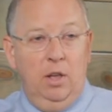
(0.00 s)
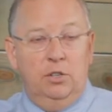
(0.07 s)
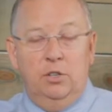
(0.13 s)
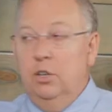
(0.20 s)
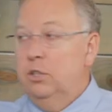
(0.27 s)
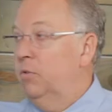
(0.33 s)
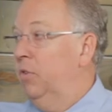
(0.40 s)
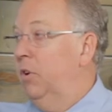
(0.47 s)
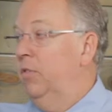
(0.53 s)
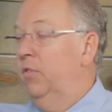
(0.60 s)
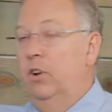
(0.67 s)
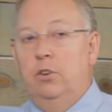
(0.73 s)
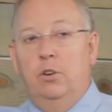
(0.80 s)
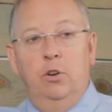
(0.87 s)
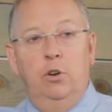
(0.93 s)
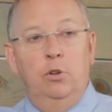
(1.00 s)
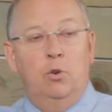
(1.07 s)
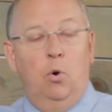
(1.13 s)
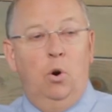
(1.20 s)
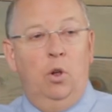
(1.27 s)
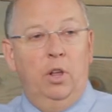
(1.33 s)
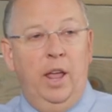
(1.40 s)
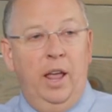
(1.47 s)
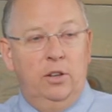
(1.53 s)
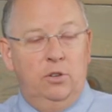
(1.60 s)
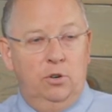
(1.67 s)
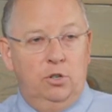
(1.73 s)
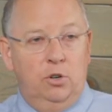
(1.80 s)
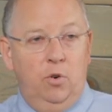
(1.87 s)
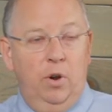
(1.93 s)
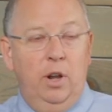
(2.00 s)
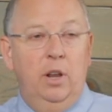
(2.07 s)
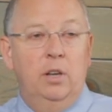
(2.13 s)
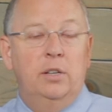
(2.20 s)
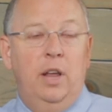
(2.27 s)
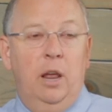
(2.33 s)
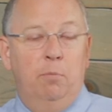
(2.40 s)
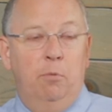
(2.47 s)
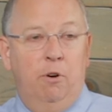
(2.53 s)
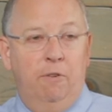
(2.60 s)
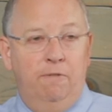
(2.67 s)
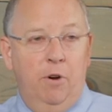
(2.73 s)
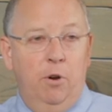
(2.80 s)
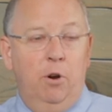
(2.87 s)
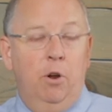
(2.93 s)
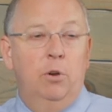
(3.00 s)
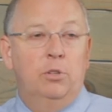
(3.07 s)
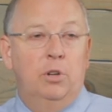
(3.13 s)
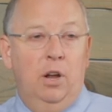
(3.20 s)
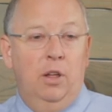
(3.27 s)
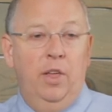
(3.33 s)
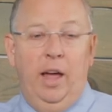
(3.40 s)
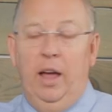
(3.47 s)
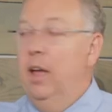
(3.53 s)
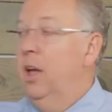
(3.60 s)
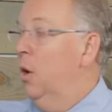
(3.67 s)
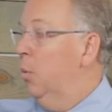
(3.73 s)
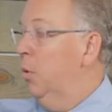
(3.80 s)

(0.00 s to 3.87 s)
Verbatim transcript: since we've introduced oral cancer screenings and more photos and all that.